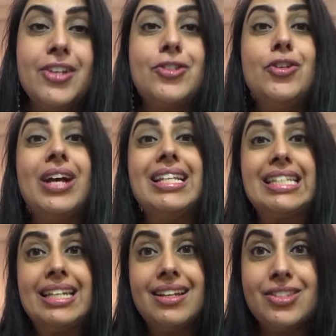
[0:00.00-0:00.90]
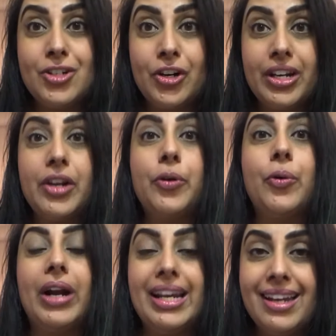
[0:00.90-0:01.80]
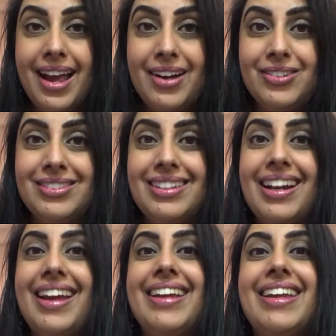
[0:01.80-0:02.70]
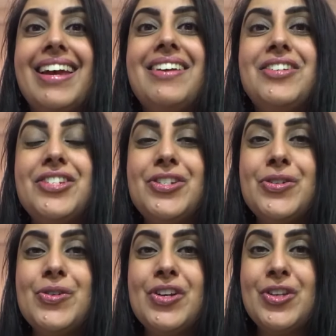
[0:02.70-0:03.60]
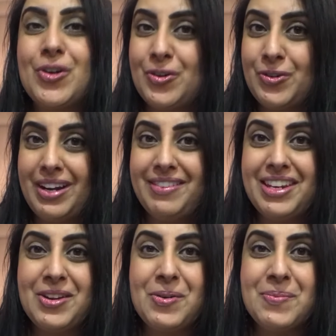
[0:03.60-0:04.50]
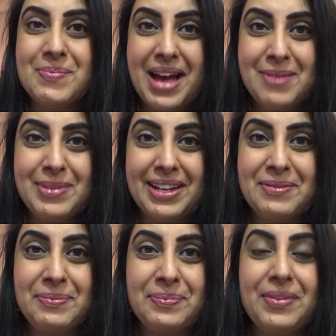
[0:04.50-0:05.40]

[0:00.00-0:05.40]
so you guys can get started right now and get to your revenue mapping.